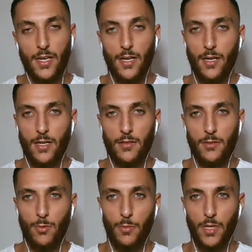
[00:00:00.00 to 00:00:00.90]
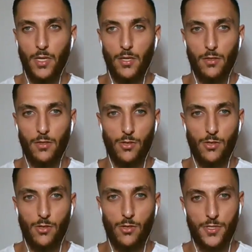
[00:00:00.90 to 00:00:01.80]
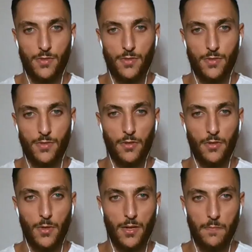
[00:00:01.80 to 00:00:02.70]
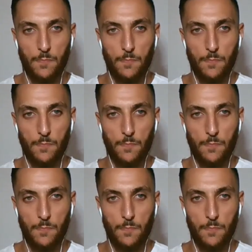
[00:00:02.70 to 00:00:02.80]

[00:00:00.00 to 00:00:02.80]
It will be a good source if you don't know that.